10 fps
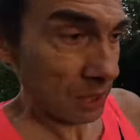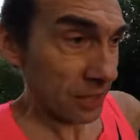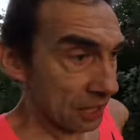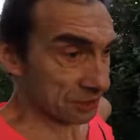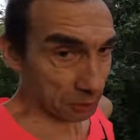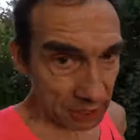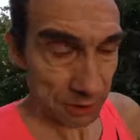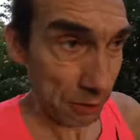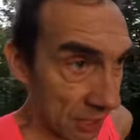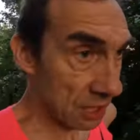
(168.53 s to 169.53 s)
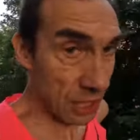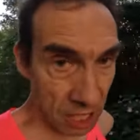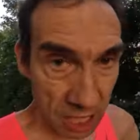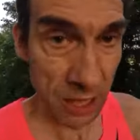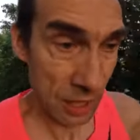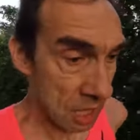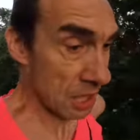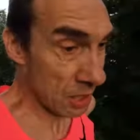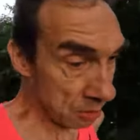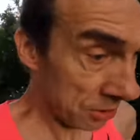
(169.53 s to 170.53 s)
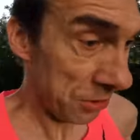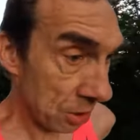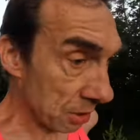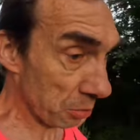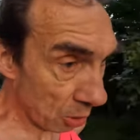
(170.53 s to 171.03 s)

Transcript: Okay, so we're out on the run. Just doing the